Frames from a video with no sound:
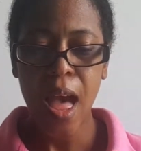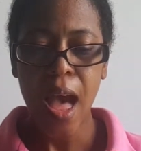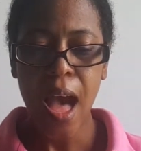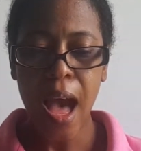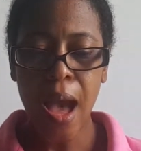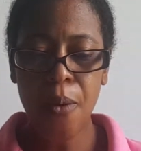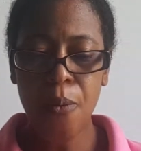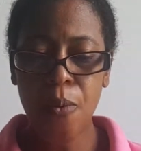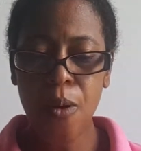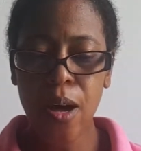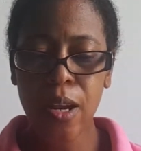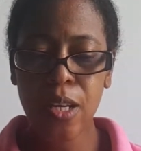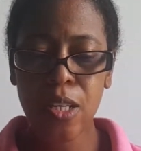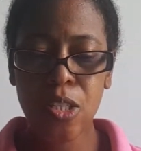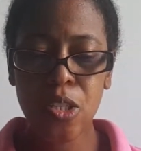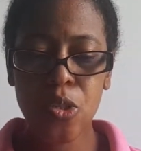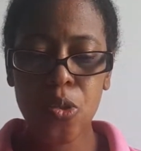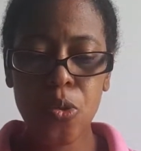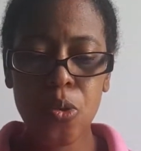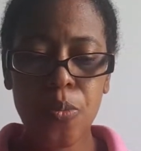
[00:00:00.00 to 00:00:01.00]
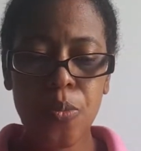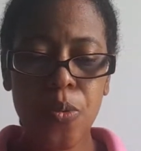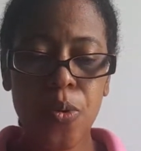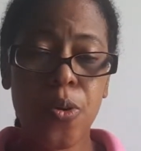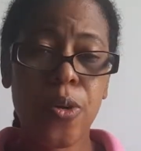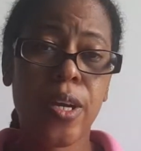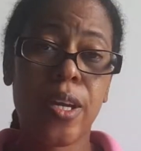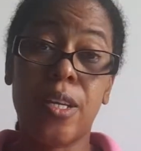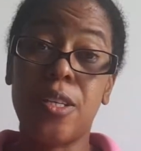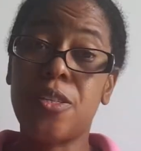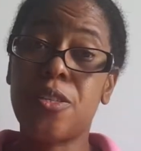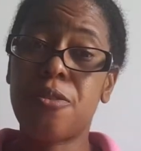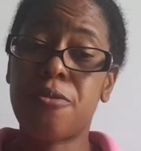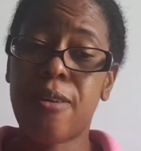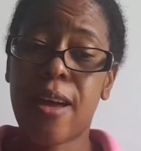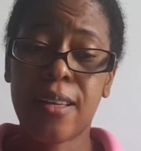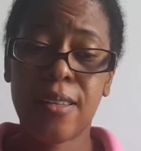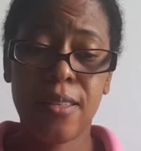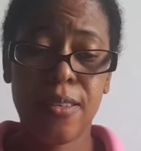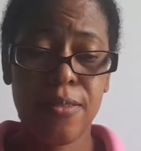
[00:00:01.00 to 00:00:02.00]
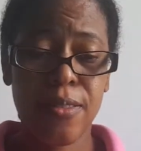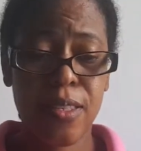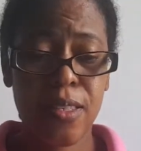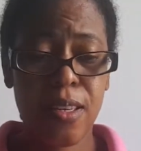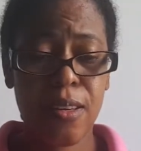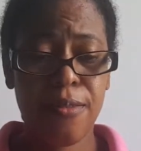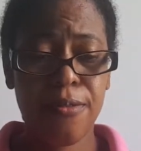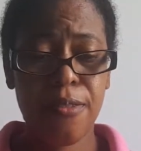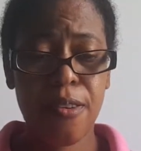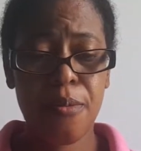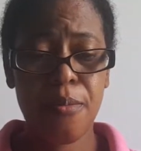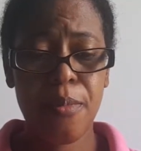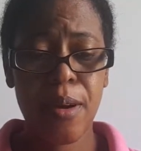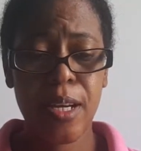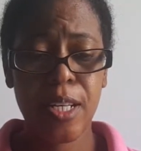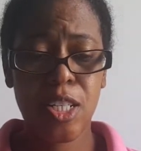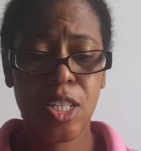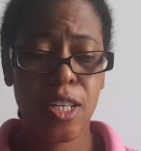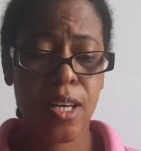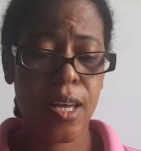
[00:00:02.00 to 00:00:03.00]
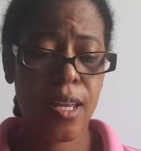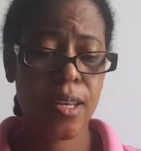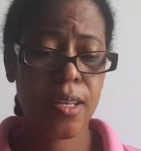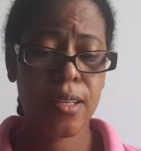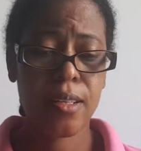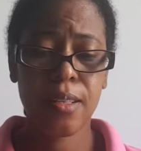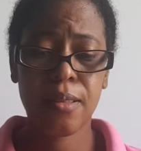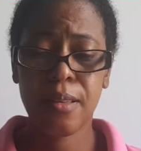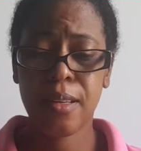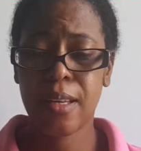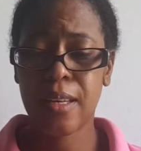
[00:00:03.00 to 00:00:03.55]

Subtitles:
I want to do more interactive stuff for my channel,